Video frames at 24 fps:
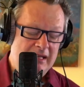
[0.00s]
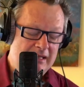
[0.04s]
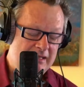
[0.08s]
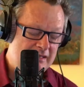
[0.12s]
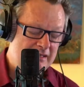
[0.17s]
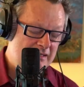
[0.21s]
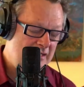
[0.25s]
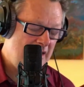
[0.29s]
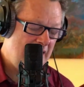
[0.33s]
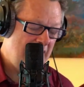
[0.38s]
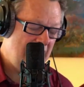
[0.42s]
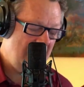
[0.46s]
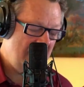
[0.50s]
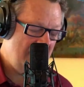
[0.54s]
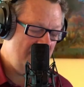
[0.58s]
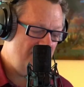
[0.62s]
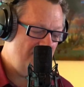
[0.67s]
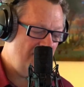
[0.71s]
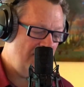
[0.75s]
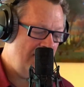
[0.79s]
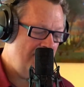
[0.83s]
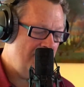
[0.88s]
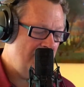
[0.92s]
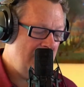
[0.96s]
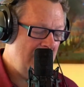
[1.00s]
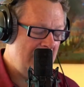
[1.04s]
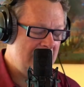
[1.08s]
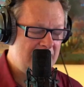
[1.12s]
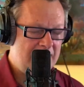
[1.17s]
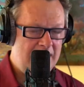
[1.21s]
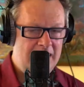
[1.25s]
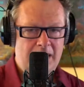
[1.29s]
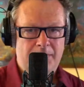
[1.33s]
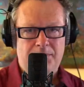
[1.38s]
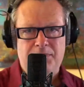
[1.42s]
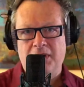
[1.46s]
It's I've
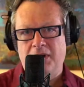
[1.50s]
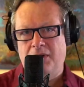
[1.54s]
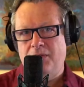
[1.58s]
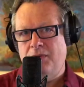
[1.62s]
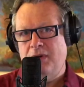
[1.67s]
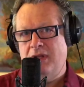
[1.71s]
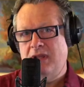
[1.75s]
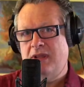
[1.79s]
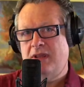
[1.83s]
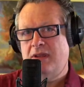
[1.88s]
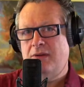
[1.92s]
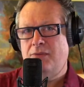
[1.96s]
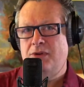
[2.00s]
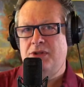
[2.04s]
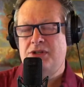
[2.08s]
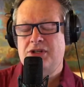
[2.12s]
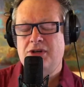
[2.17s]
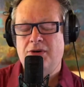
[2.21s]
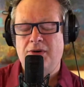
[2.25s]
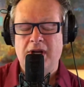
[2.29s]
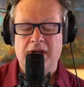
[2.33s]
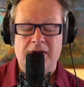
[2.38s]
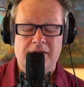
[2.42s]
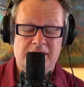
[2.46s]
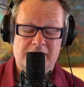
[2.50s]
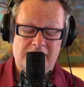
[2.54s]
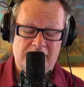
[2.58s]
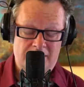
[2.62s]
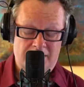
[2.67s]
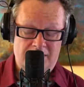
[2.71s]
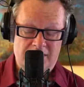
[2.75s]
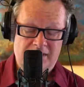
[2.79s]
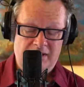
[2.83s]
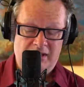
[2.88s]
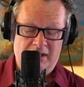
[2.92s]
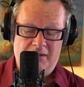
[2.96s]
guested up there with Joanne, who's
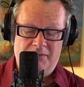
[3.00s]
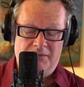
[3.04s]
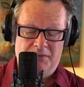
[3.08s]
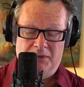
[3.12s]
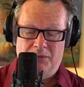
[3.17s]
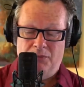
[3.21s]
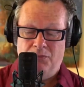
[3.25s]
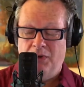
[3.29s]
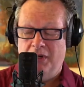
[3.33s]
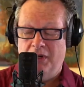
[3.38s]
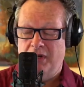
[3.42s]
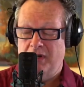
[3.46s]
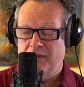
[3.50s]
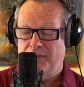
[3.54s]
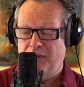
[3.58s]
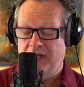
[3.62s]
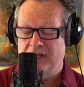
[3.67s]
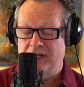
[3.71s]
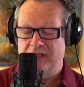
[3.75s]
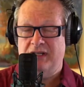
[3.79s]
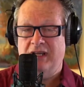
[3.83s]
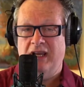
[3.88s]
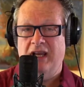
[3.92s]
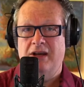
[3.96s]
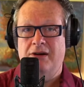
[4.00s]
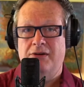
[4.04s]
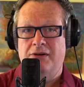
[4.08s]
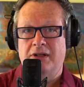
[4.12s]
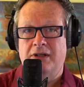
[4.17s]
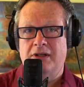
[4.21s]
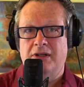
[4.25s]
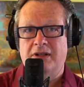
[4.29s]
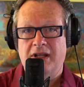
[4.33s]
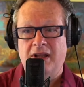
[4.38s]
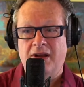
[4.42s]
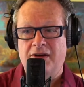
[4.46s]
herself a wonderful educator
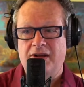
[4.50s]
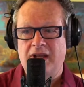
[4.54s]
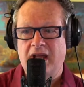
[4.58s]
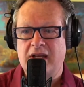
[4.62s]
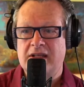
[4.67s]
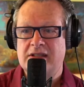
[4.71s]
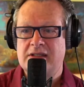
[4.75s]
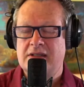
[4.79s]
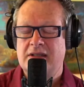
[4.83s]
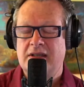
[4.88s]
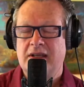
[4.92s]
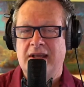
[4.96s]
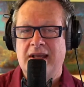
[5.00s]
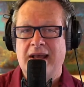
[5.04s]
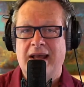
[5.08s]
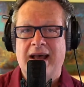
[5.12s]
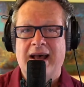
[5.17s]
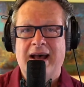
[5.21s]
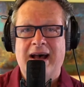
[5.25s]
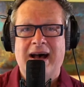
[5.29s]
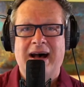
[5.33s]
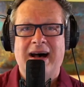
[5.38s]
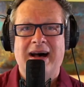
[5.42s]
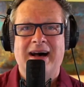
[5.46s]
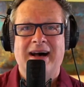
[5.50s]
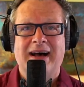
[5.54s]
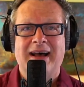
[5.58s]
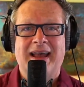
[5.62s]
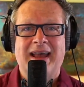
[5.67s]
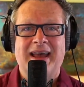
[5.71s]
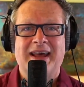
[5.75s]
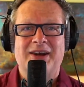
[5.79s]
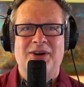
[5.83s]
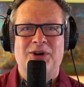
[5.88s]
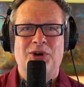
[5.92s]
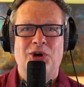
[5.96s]
and clarinetist,
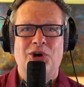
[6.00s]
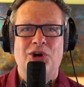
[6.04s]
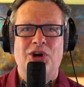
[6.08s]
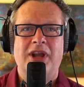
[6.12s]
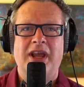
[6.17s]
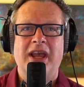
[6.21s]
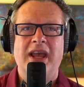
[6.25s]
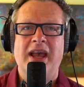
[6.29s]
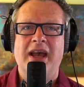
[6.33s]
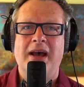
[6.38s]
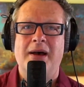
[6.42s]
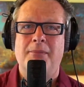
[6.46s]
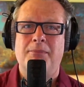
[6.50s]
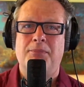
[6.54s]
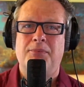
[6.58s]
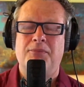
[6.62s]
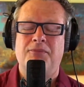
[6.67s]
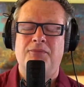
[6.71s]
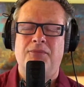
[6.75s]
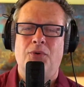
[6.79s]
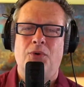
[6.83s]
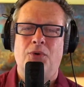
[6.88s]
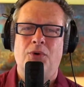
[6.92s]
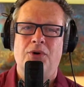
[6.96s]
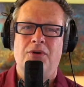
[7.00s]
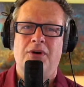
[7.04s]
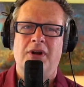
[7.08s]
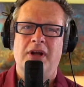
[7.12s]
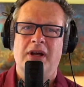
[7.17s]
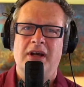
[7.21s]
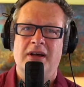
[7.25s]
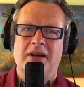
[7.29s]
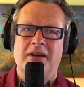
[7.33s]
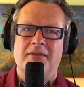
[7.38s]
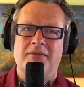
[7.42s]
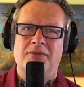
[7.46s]
and her camp for
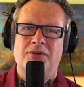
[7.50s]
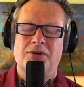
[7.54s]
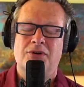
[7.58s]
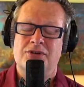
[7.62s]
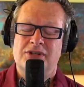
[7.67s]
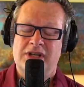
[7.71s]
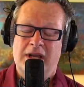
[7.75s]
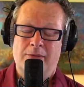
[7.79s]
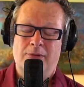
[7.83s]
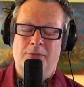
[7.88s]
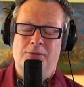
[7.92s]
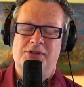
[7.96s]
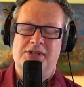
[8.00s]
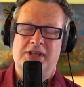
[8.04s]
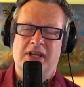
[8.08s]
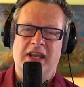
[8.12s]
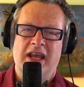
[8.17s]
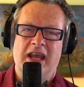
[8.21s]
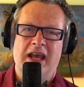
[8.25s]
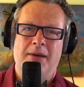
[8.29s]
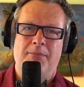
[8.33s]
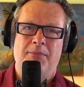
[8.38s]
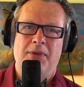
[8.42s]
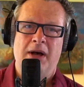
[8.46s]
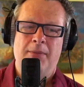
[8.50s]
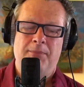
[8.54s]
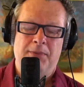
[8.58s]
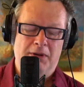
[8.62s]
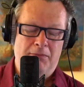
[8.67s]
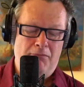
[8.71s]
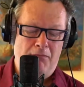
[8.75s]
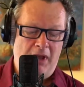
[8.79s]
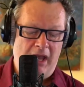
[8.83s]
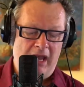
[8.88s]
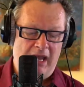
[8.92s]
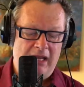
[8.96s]
her chamber music camp up
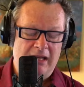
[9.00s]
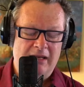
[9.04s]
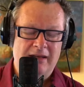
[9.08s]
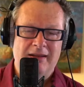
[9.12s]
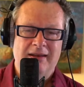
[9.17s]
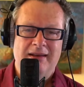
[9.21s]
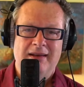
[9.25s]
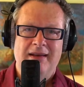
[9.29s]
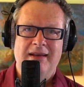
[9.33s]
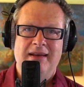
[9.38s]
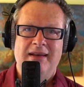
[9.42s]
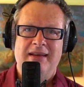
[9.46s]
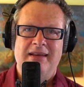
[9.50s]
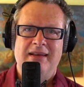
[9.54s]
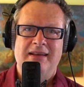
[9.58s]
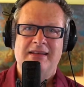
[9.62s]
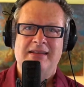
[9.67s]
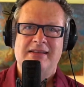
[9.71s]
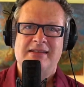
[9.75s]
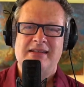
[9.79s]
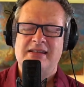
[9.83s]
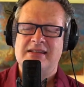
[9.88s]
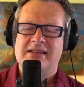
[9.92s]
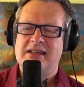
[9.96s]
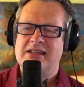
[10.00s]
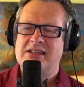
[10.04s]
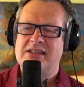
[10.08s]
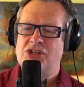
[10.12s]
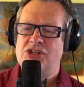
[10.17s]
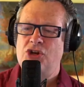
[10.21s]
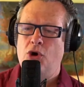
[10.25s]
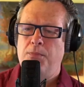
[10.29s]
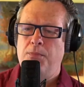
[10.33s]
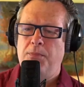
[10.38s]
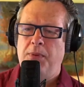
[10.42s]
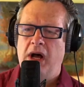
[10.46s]
in Maine is it
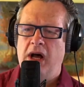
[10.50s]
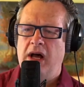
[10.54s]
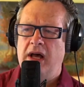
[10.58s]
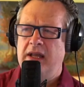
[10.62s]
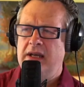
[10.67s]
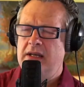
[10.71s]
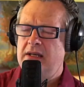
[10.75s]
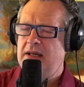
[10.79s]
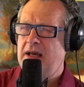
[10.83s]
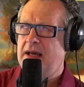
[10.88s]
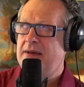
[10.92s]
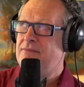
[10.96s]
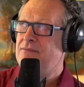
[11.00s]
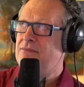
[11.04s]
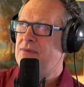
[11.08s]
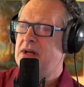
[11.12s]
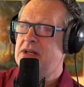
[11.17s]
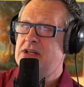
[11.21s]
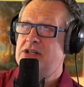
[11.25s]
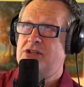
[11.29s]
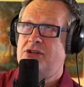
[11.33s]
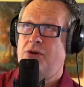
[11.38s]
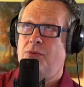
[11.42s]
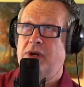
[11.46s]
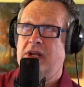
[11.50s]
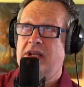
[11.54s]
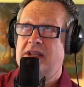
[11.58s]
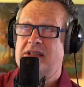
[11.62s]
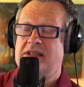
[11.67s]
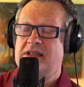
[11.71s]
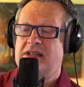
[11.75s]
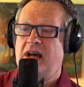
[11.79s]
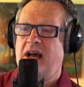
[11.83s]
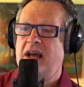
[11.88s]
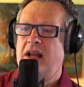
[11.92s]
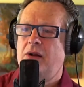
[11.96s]
Snow Pond? I just don't want to
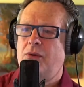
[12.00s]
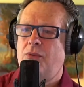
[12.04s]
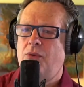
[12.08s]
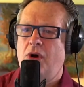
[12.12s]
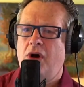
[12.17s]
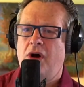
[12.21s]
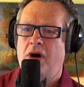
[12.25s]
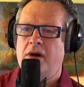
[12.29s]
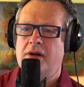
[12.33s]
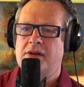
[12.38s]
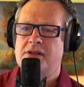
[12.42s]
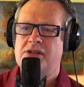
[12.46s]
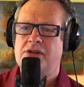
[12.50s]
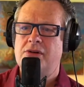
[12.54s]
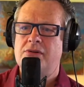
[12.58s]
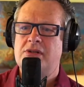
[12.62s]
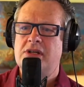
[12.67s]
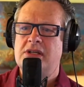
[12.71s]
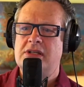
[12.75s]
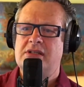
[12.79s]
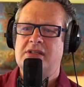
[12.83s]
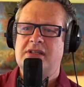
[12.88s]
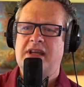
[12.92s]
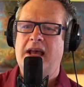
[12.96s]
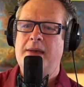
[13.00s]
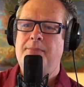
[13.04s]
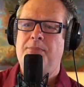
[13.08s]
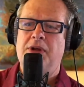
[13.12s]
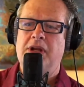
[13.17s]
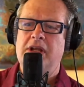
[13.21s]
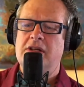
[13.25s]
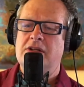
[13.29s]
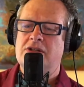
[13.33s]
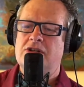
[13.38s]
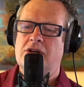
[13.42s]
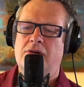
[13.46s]
get the title wrong, so just
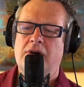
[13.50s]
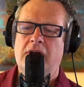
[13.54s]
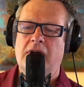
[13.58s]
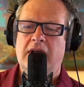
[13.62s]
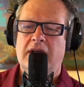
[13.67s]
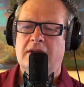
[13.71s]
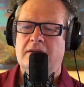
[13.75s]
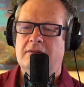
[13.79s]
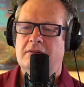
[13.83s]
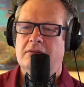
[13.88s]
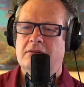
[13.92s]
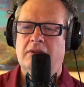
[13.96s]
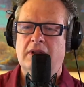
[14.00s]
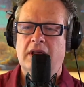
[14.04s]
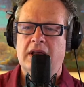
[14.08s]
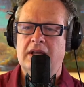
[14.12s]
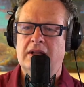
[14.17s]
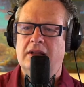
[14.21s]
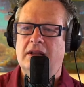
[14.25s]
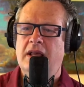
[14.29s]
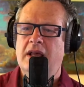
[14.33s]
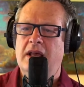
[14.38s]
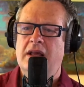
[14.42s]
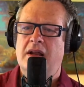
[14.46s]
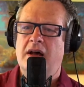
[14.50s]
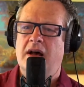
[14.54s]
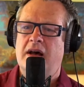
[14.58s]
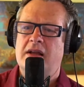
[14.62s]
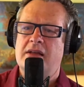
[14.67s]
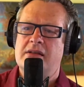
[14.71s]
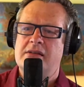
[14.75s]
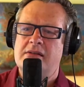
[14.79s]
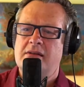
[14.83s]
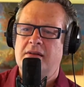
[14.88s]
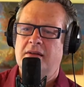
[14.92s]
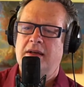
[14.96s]
type it in, Joanne. Lay it
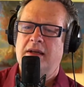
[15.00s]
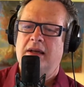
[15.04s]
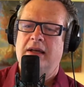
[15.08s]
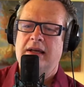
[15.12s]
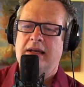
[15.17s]
on us.